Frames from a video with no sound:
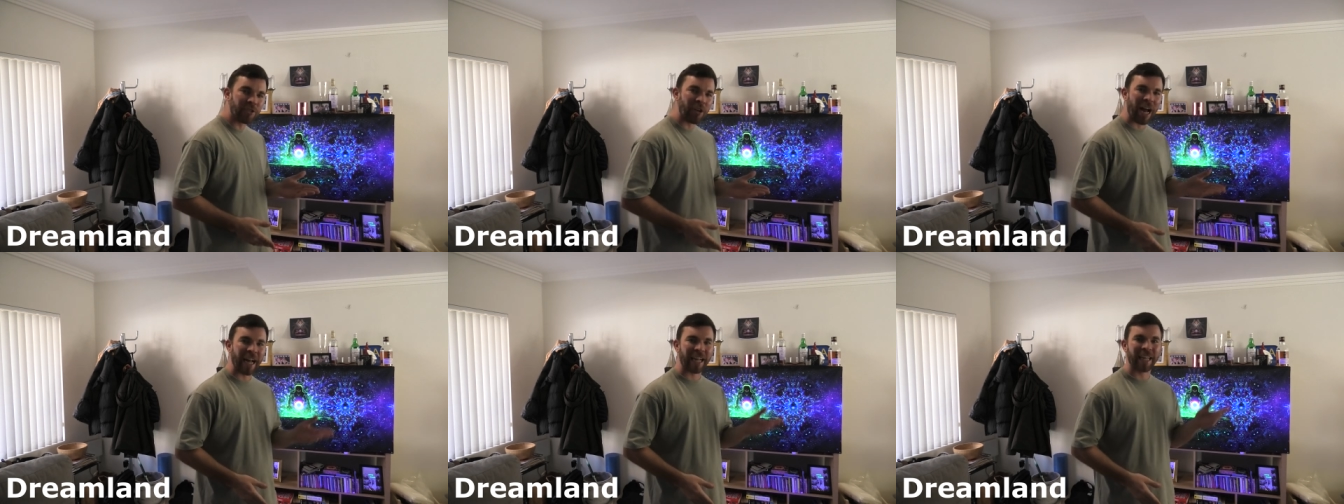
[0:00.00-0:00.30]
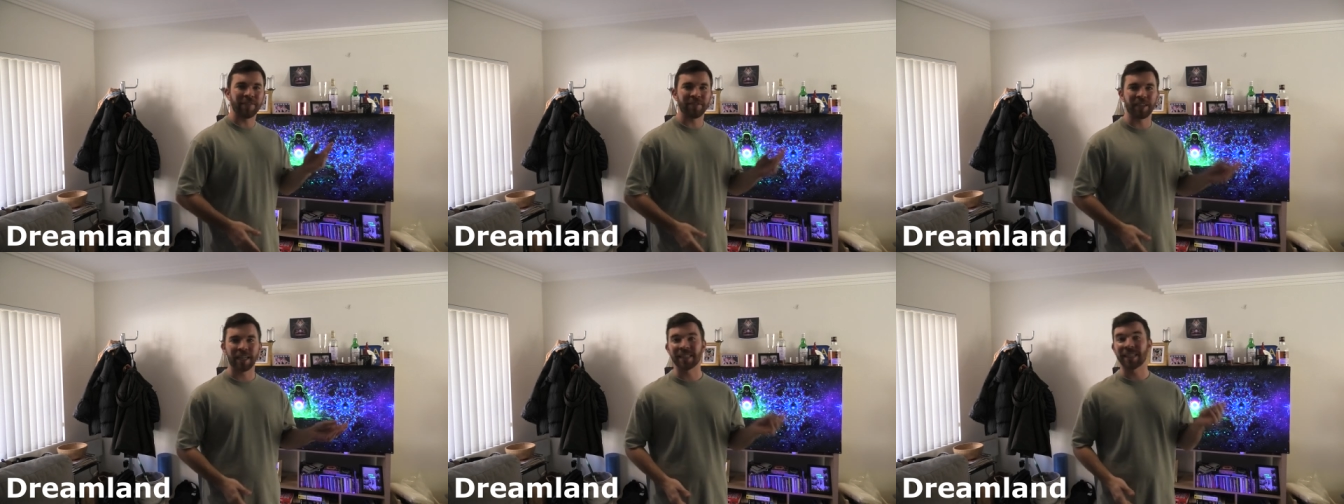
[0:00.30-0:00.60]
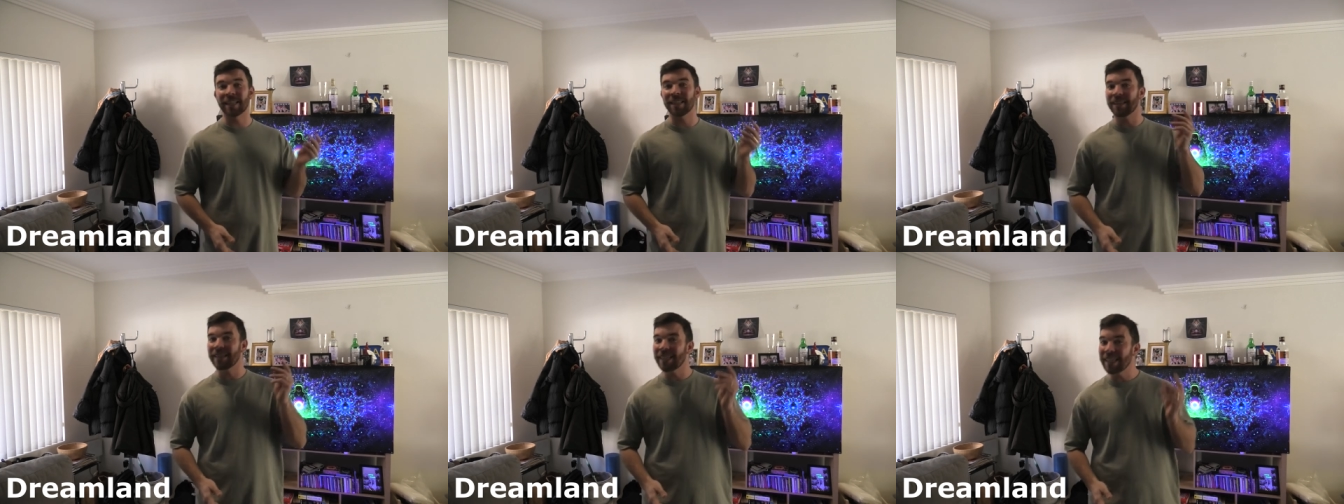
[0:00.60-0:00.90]
track gives
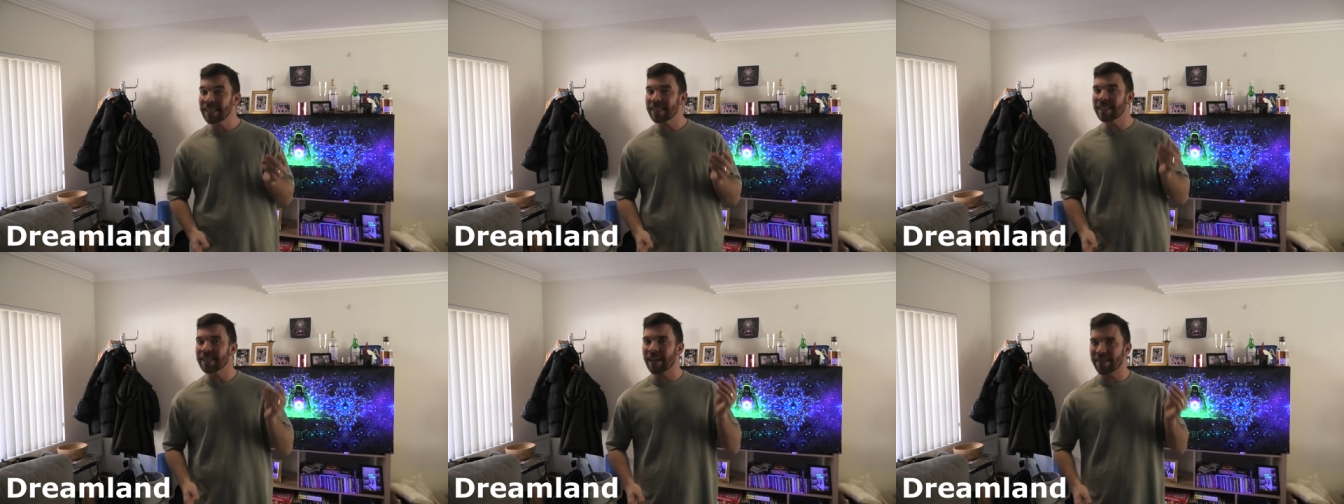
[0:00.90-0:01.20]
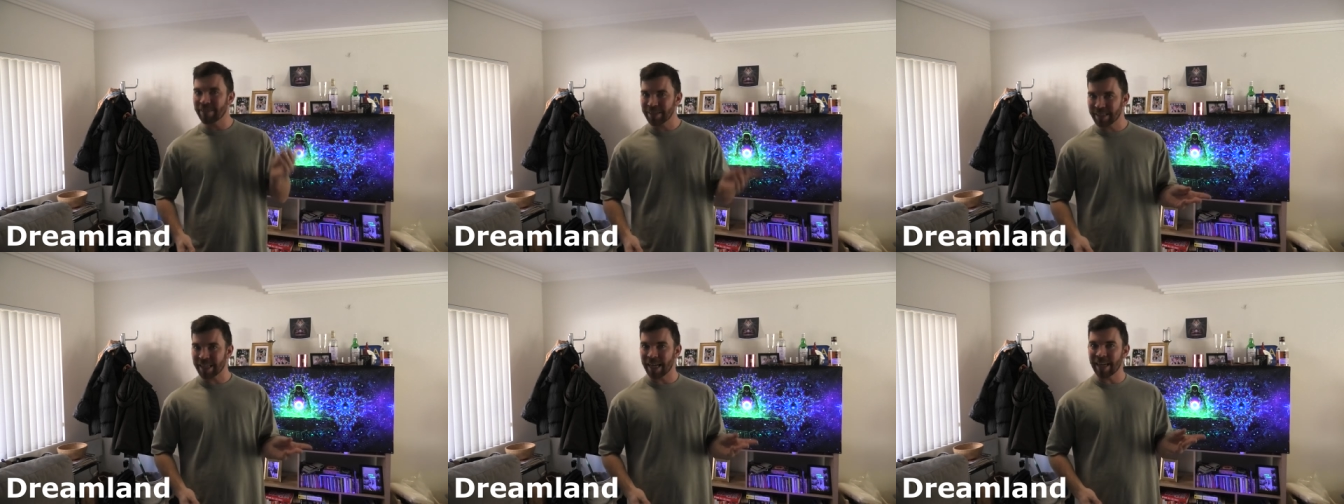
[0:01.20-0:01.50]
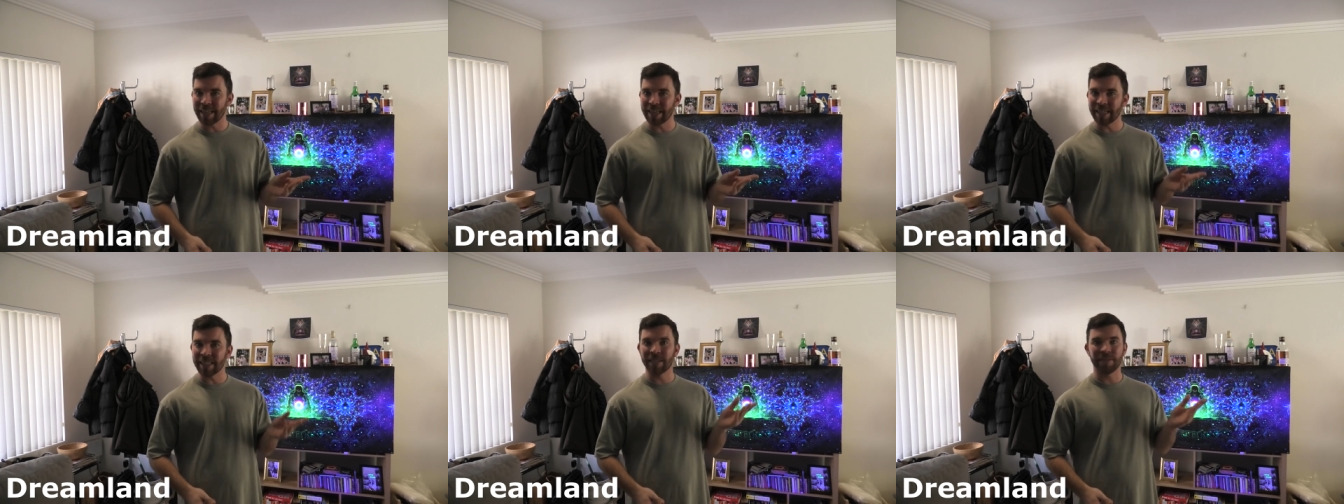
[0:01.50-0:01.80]
us at least another
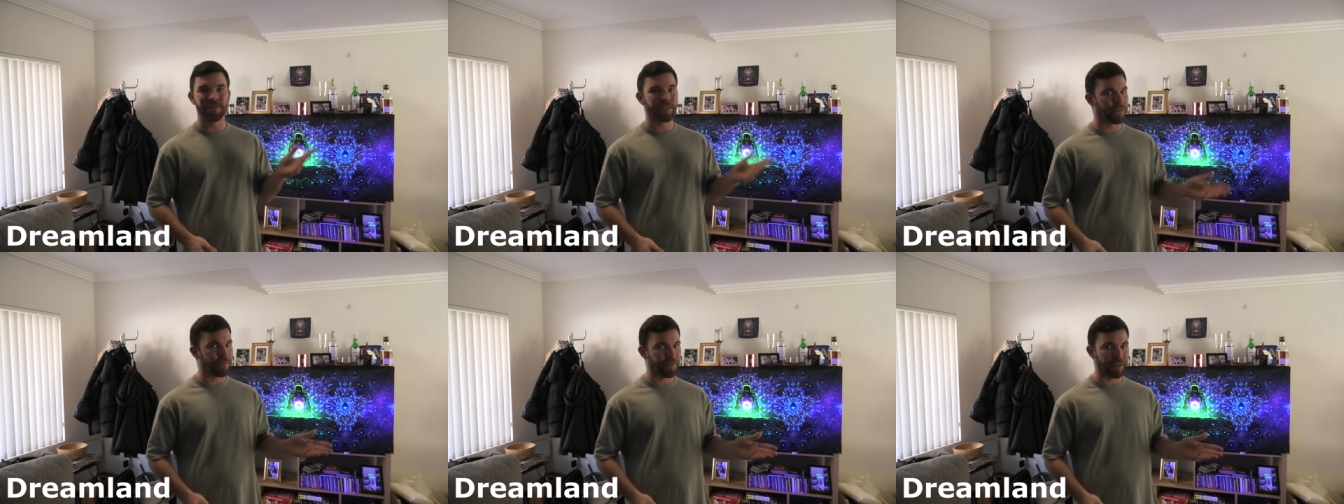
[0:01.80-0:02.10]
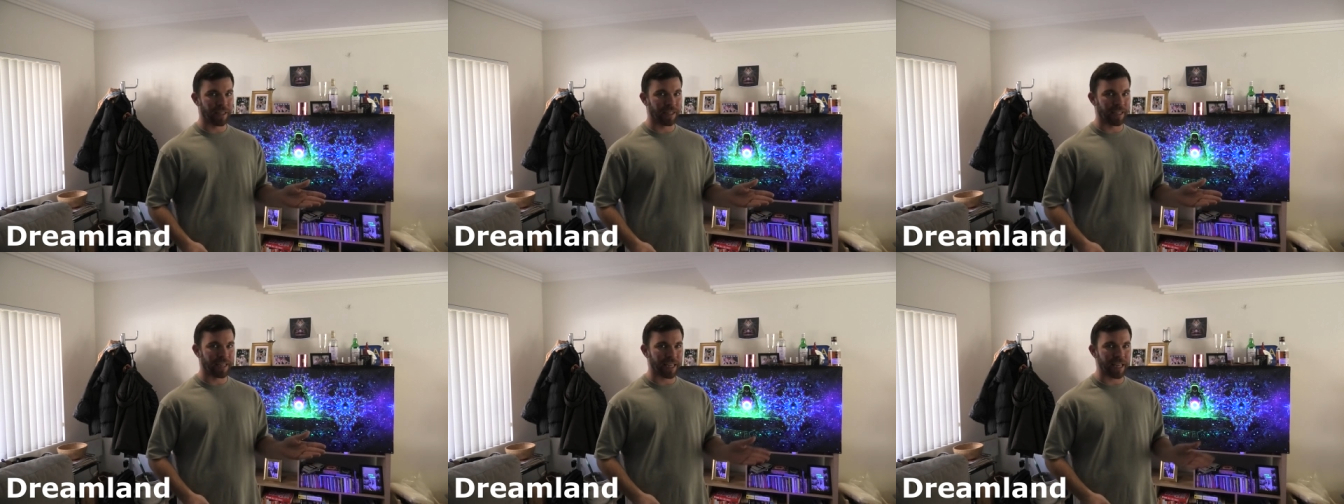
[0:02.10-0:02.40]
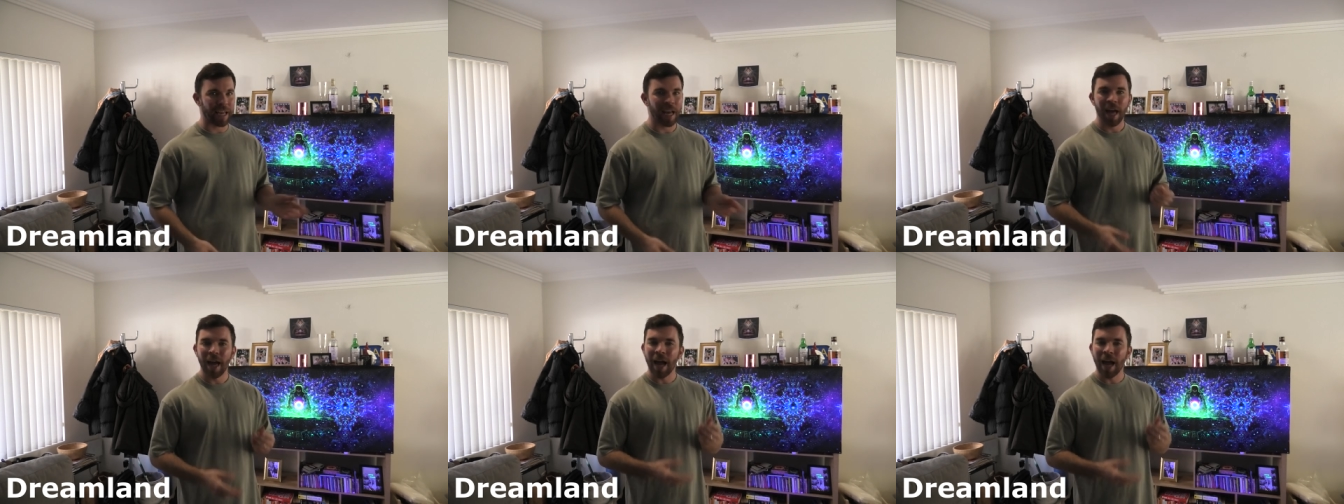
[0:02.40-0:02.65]
10 years of civility,